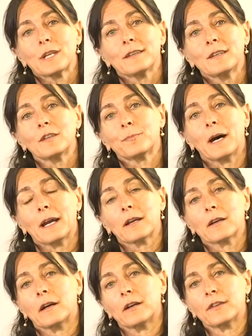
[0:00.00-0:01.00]
that these
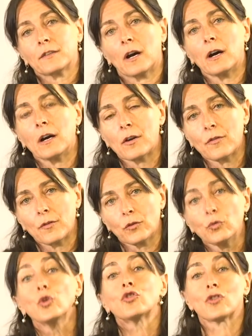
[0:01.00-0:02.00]
bad guys are
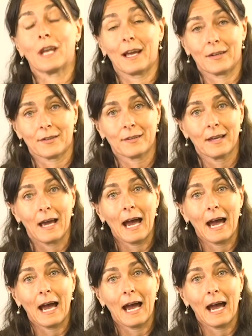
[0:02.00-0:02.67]
neutralized.